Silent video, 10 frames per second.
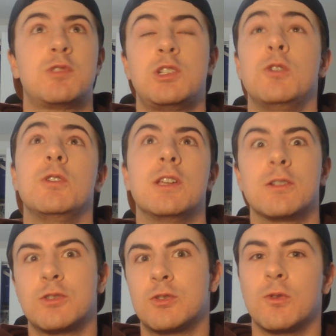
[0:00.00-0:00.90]
2
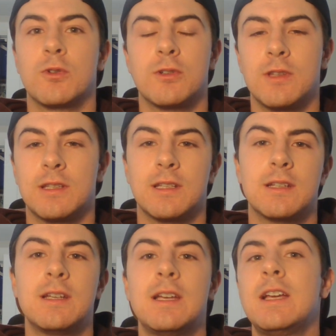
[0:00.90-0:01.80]
years shorter than
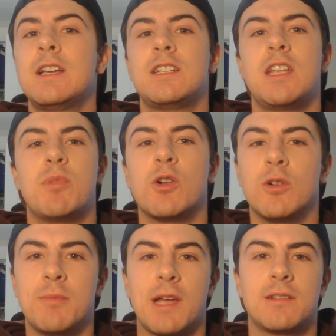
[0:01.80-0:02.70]
the
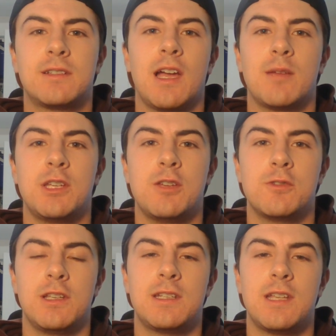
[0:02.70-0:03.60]
typical amount of time it
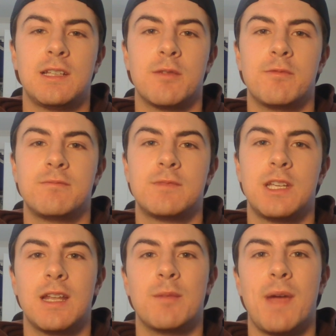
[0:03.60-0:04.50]
usually takes
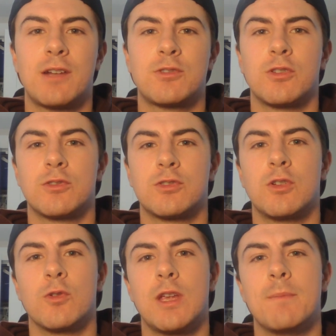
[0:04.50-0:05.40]
to get a bachelor's
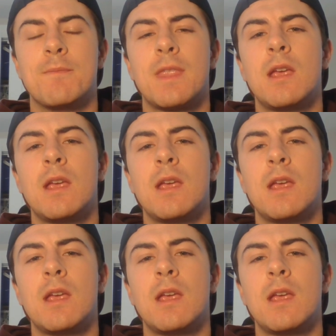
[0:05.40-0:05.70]
degree.